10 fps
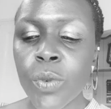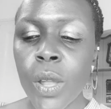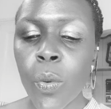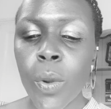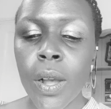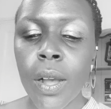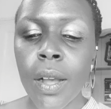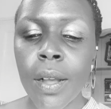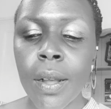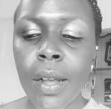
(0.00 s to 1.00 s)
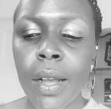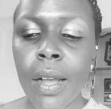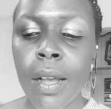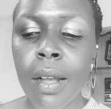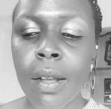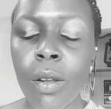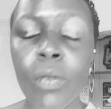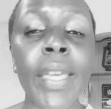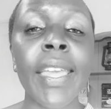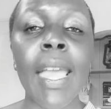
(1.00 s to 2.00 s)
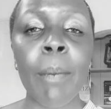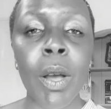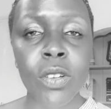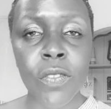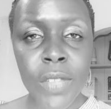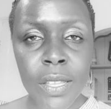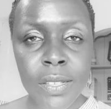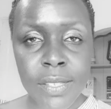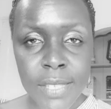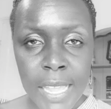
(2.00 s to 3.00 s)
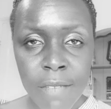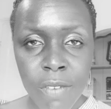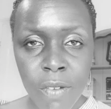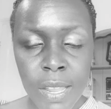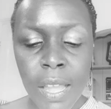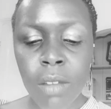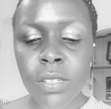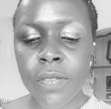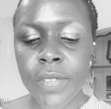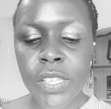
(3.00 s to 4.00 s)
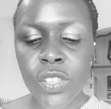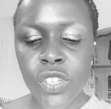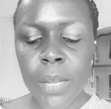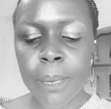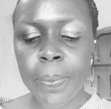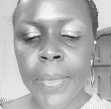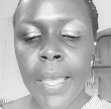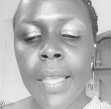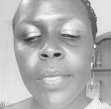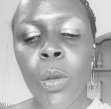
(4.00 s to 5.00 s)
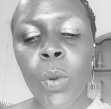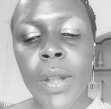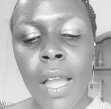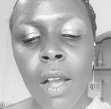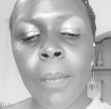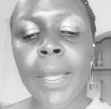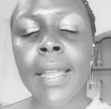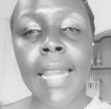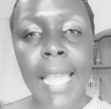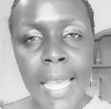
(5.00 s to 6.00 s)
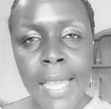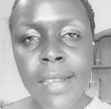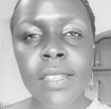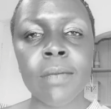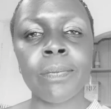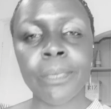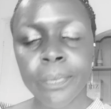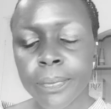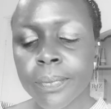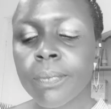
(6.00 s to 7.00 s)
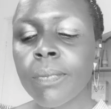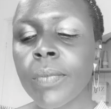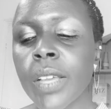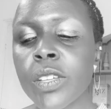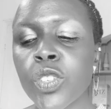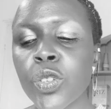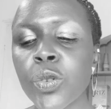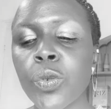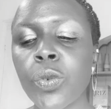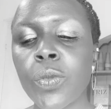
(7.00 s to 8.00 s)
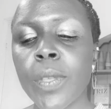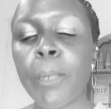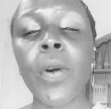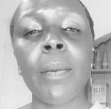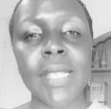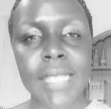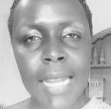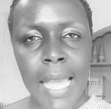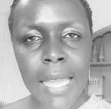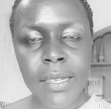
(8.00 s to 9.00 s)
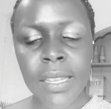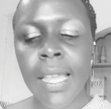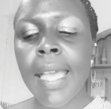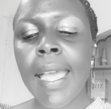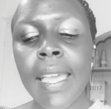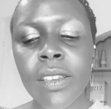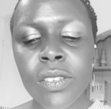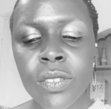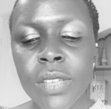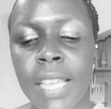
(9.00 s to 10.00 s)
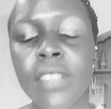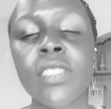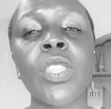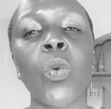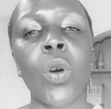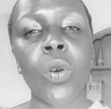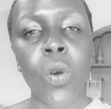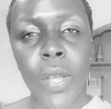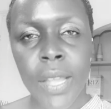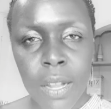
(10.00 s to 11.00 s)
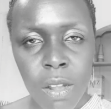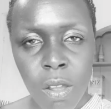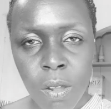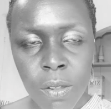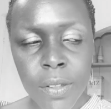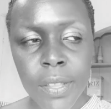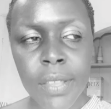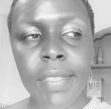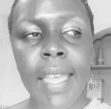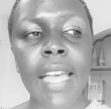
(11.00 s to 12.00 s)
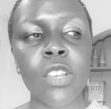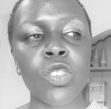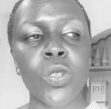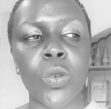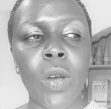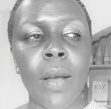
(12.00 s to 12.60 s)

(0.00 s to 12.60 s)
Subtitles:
were they came out of slavery, out of Egypt, they were now being led to the promised land. And as they were going along, they had to